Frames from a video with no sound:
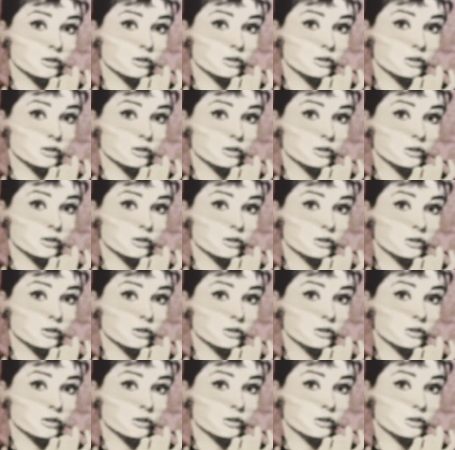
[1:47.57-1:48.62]

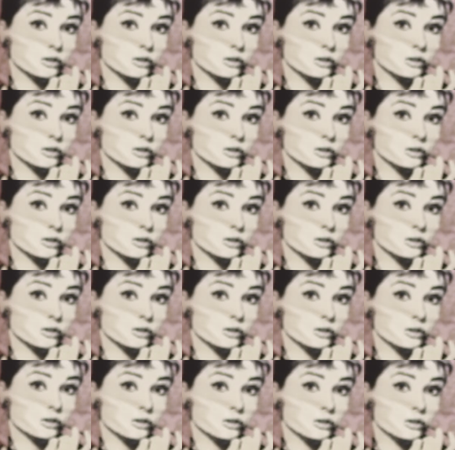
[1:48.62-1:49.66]

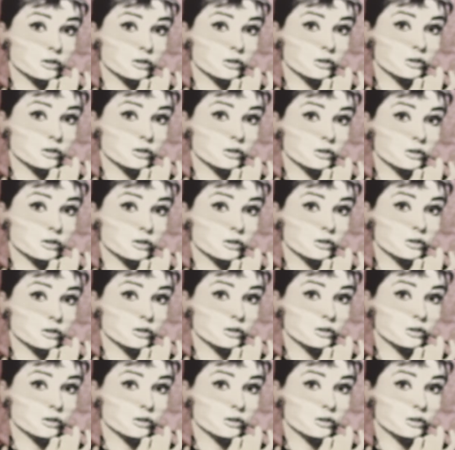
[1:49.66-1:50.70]

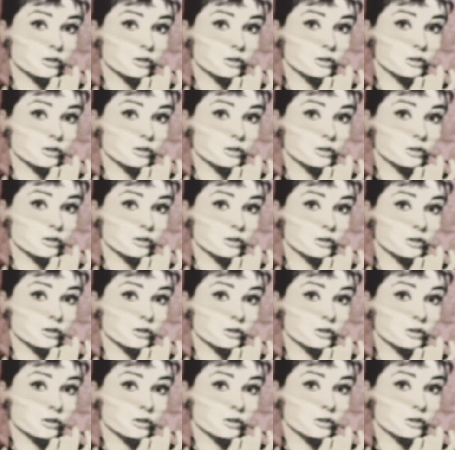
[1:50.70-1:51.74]

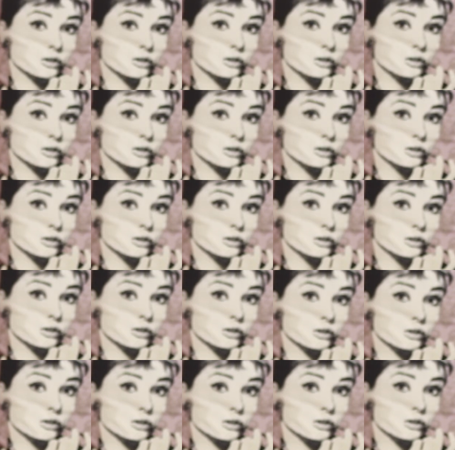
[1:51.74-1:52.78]

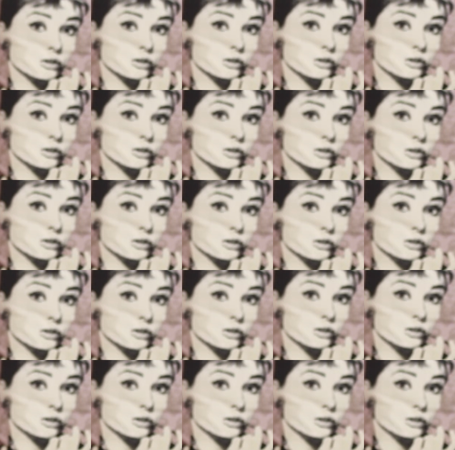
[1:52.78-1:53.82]

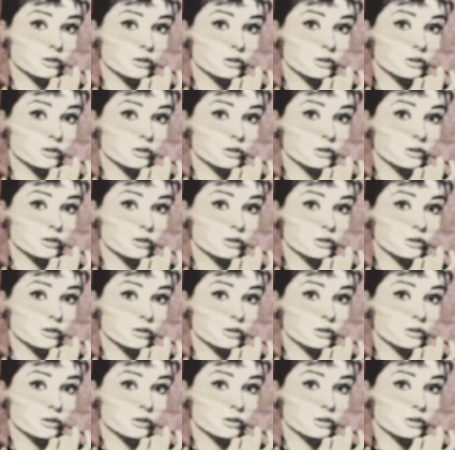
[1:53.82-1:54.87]

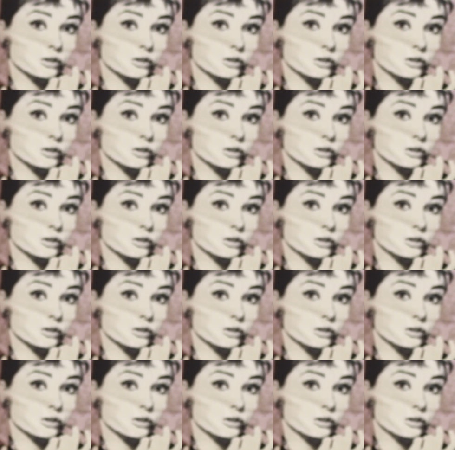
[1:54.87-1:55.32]
The person shown says nothing.